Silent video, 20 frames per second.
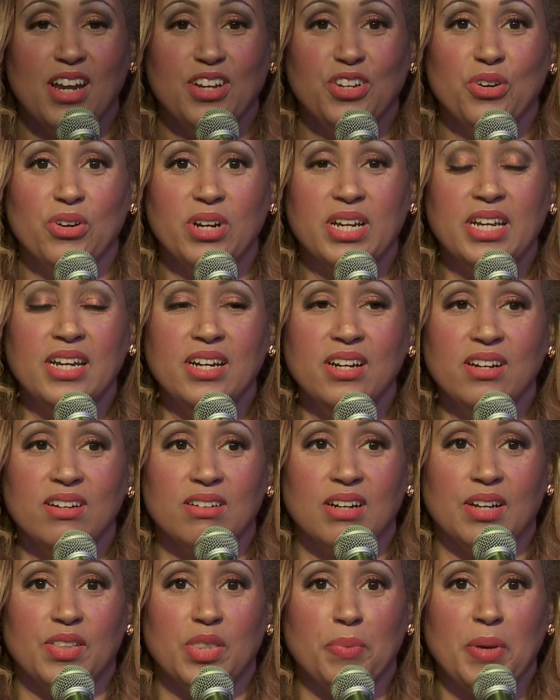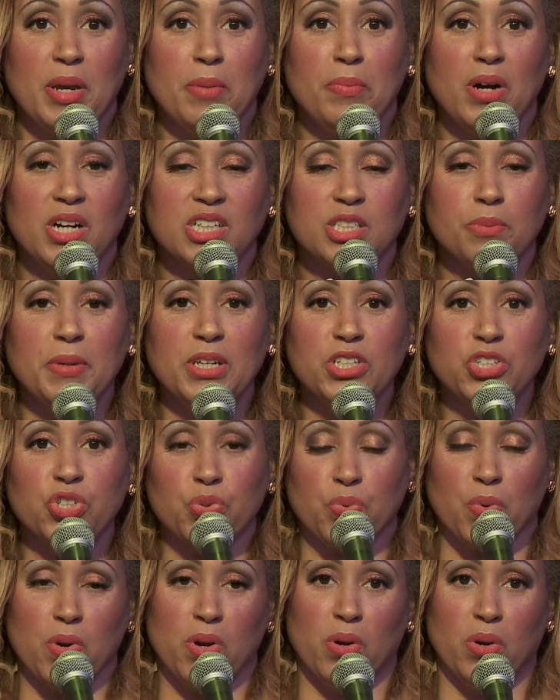right, you're here at the Paint Boss
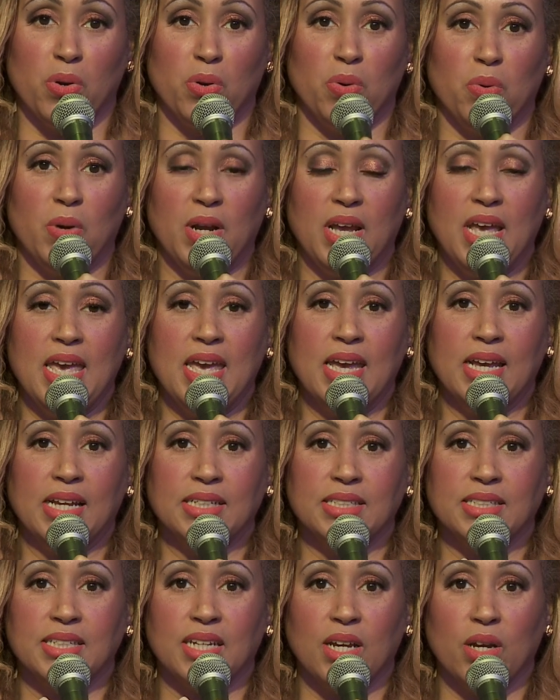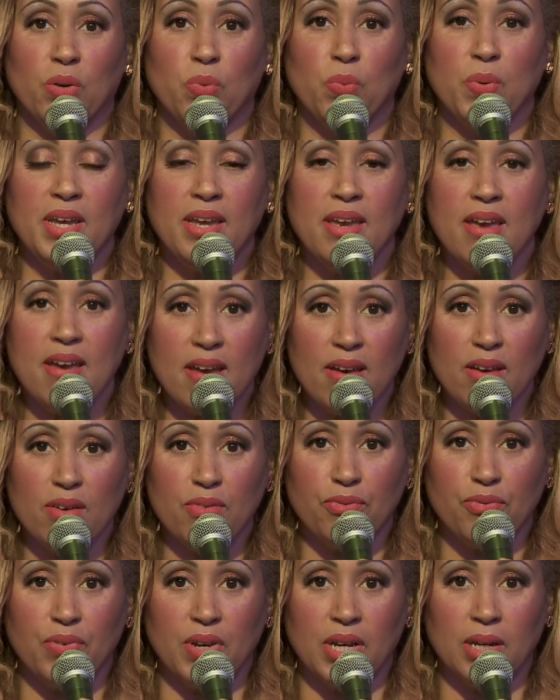Bistro, and we
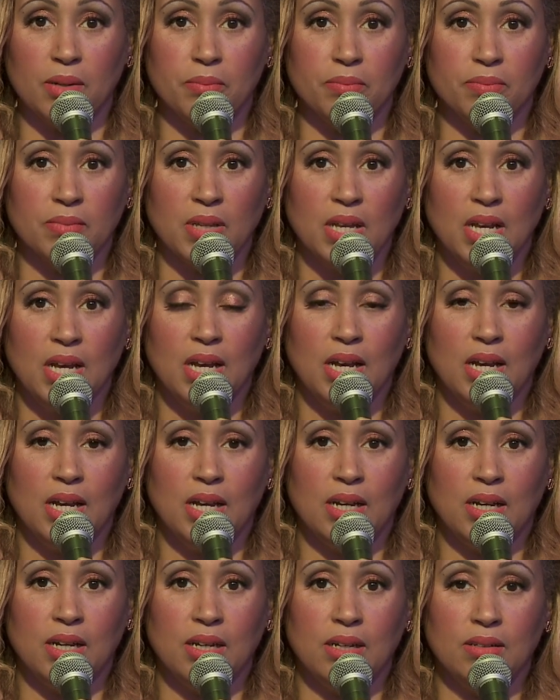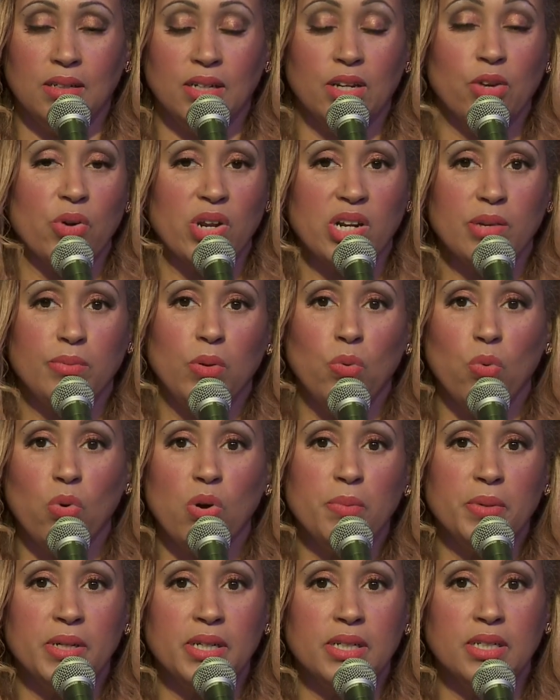have an incredible
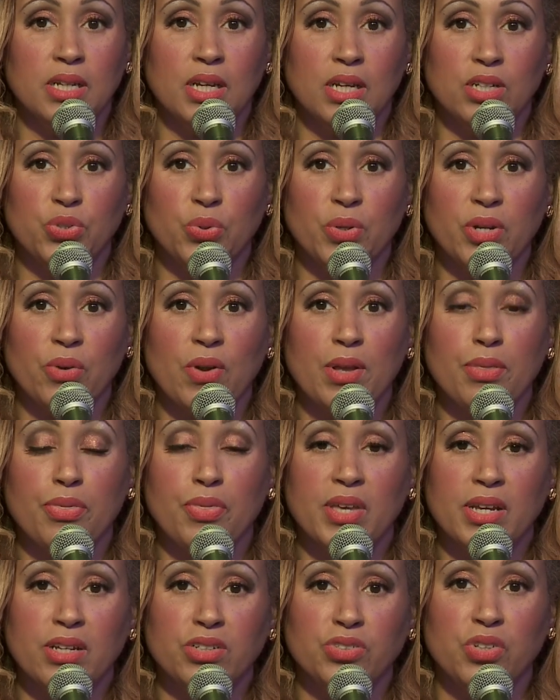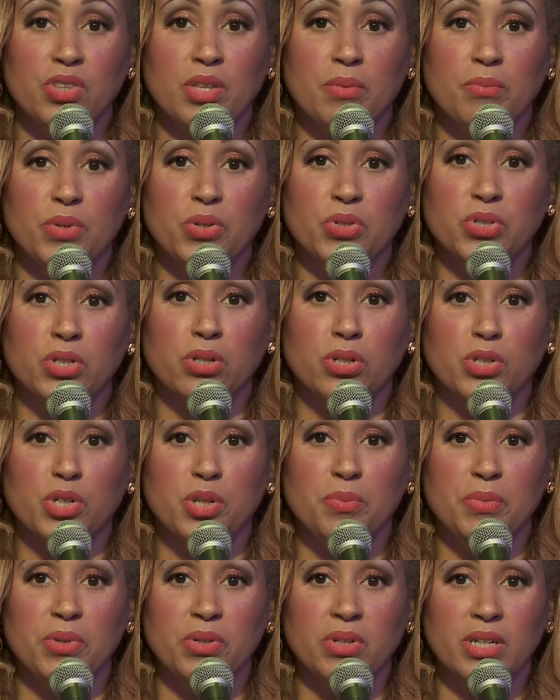woman doing great things in the musical
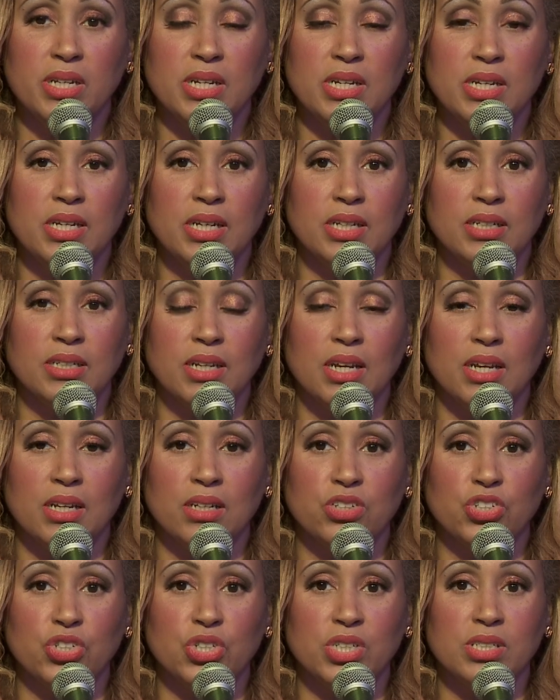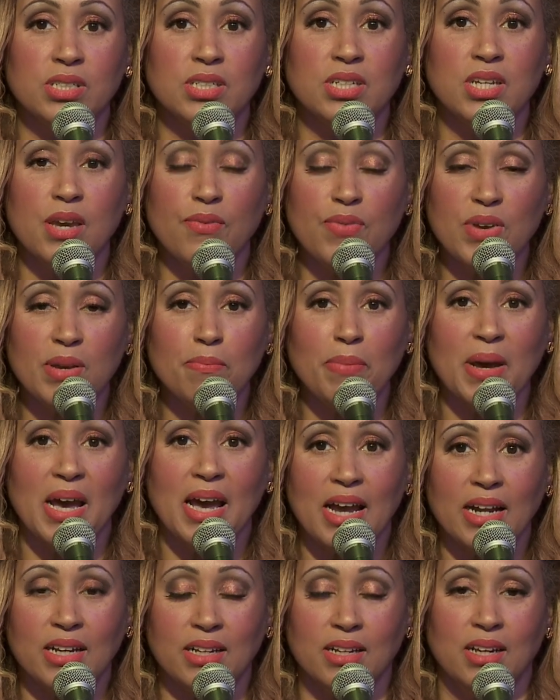community, and she's giving
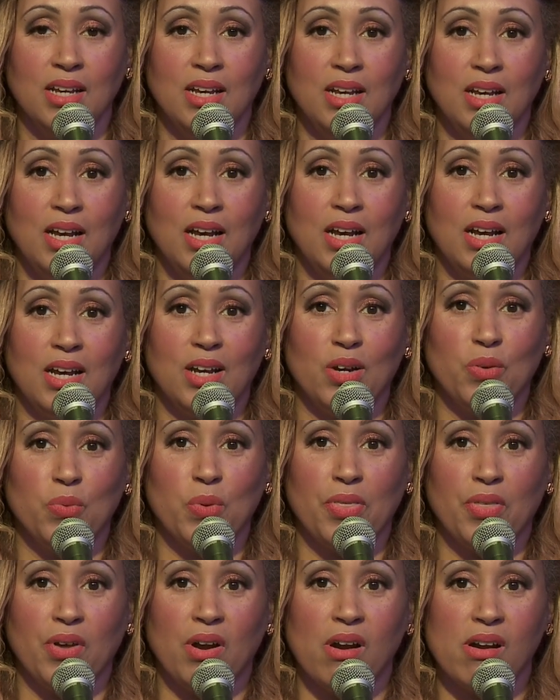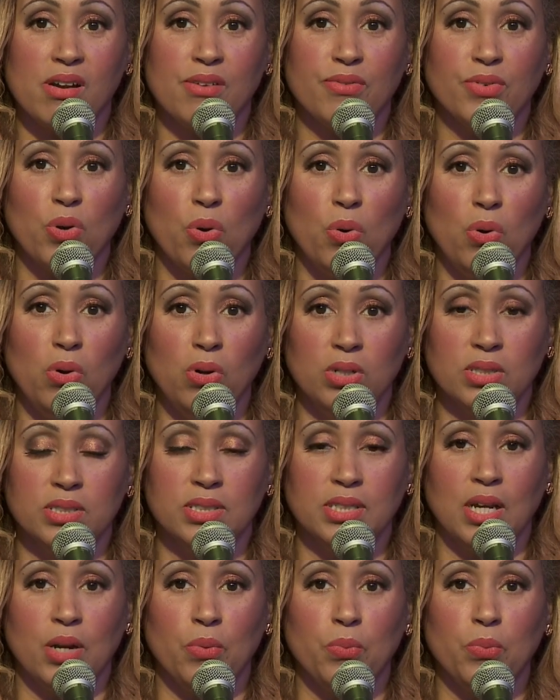back with a heart of
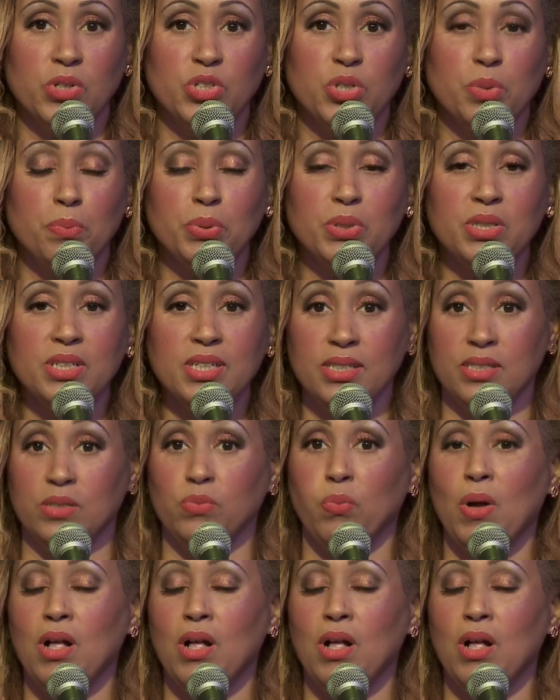gold. Would you please